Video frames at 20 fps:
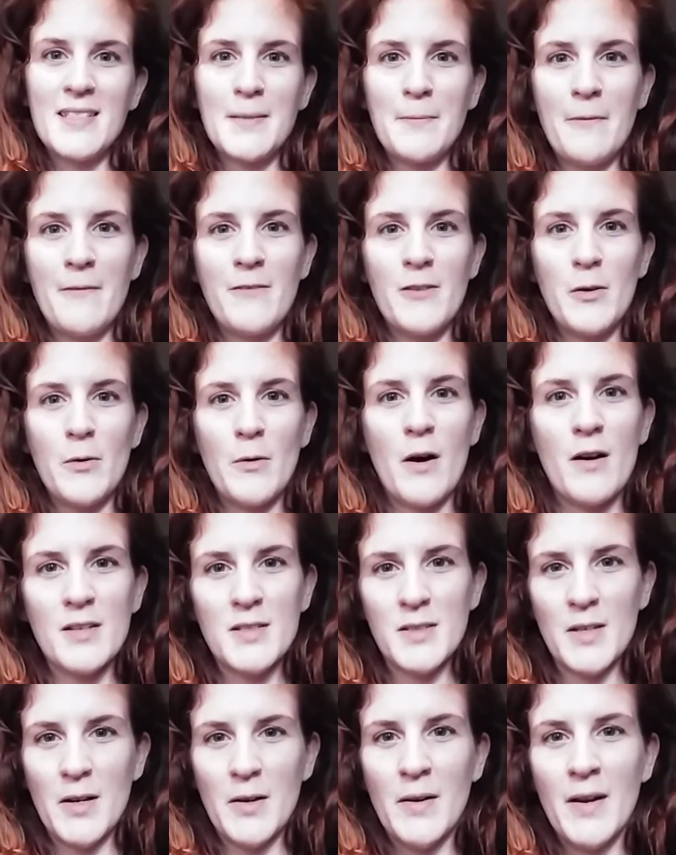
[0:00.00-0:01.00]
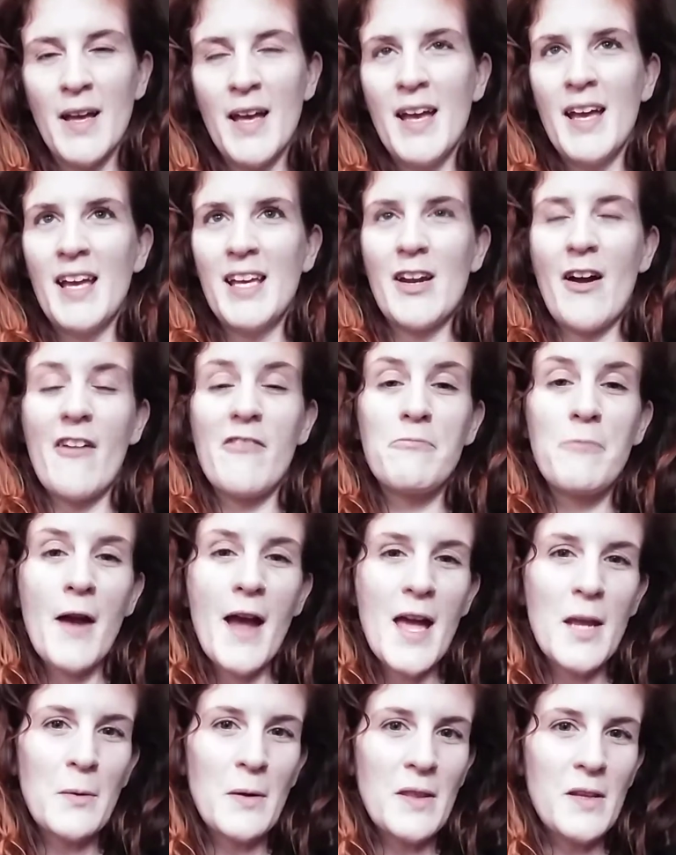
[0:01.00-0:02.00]
Some of you also, you know, I've
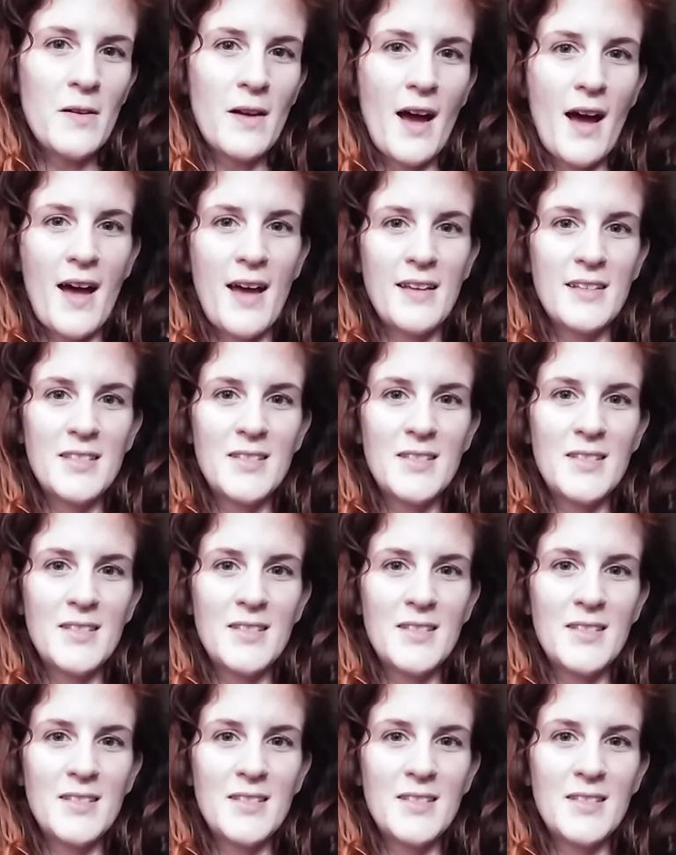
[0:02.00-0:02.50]
prayed with you guys,